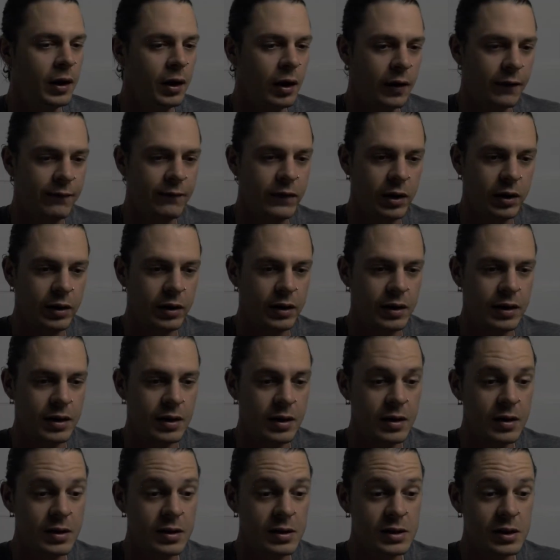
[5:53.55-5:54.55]
A very
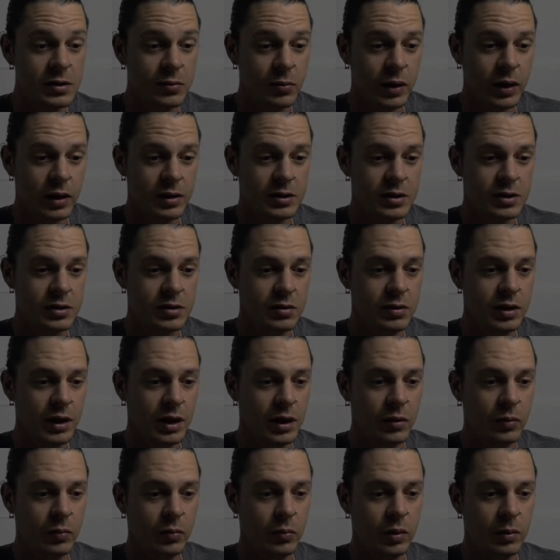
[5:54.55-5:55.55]
easy way to do
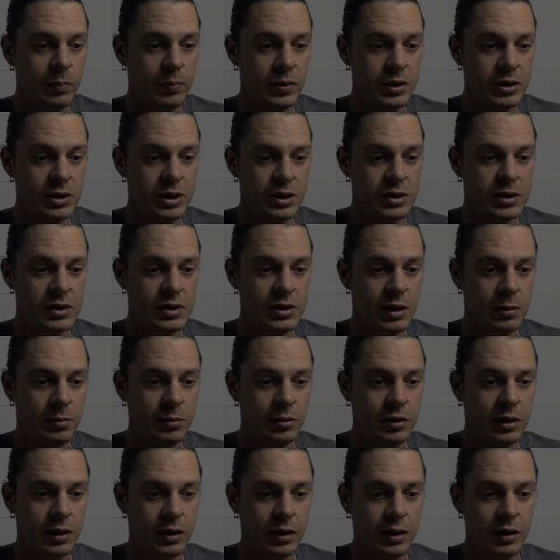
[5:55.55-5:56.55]
that would be just double
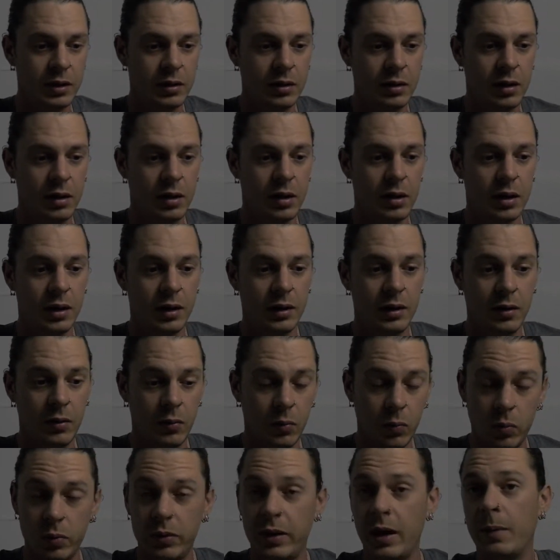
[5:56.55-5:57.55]
clicking on
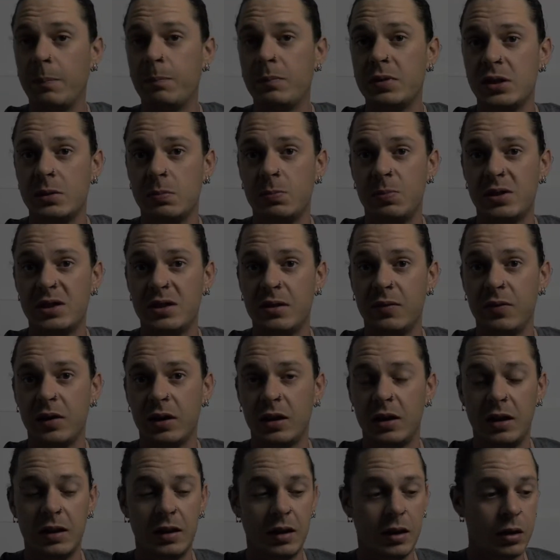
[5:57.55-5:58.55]
that specific
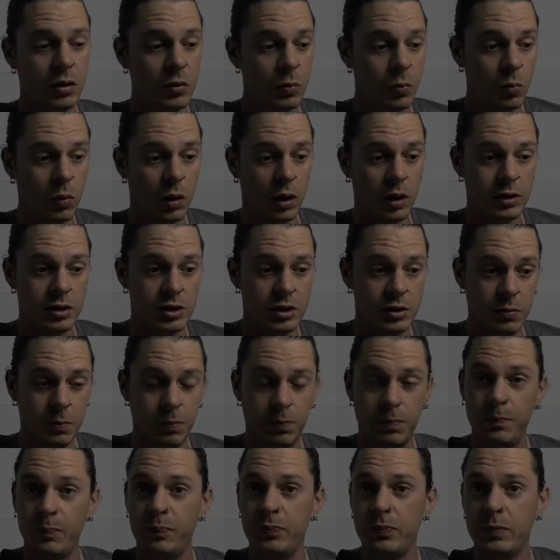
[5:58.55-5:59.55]
thing that you want to
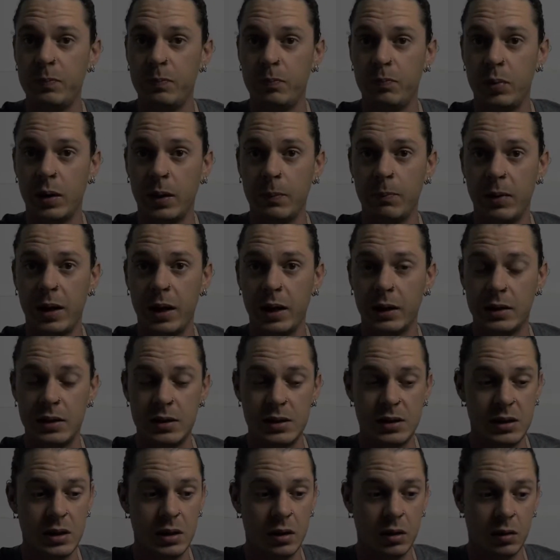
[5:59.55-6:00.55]
bring back to
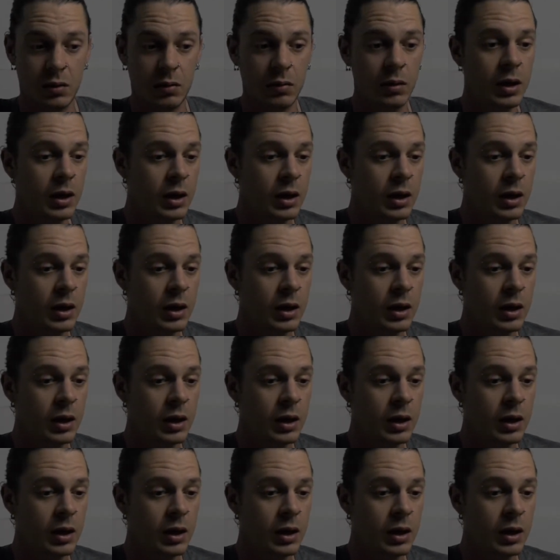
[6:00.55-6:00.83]
0.